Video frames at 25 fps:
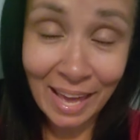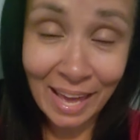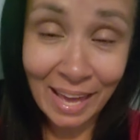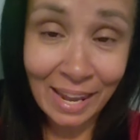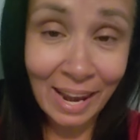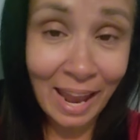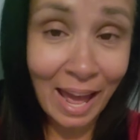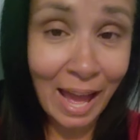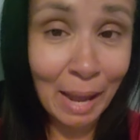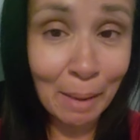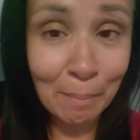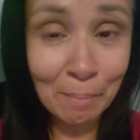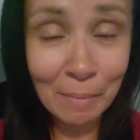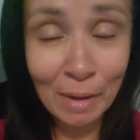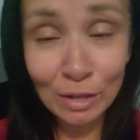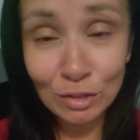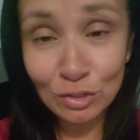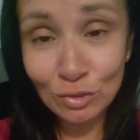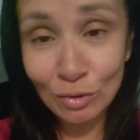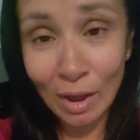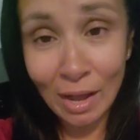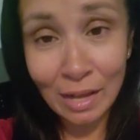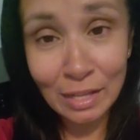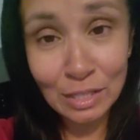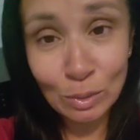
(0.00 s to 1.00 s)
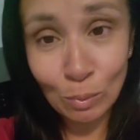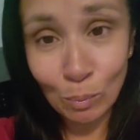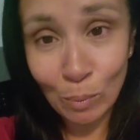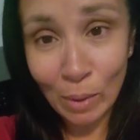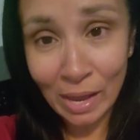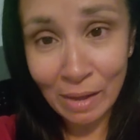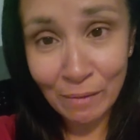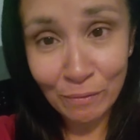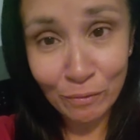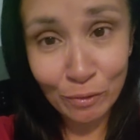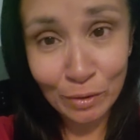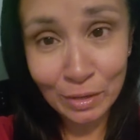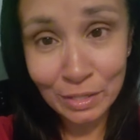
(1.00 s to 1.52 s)
and I'm not trying to
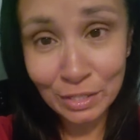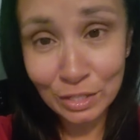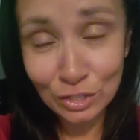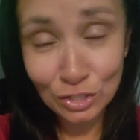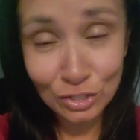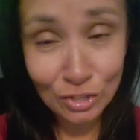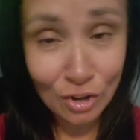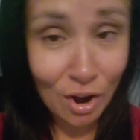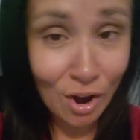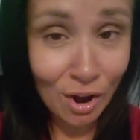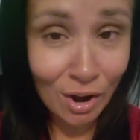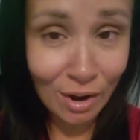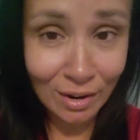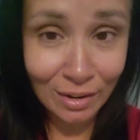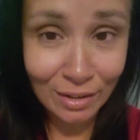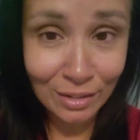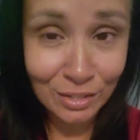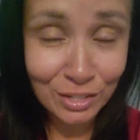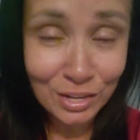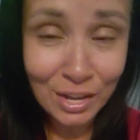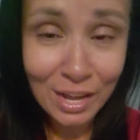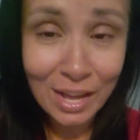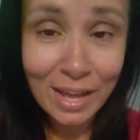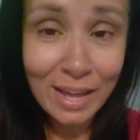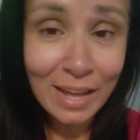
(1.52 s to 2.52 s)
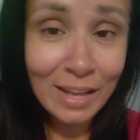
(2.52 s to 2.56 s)
wait for it to charge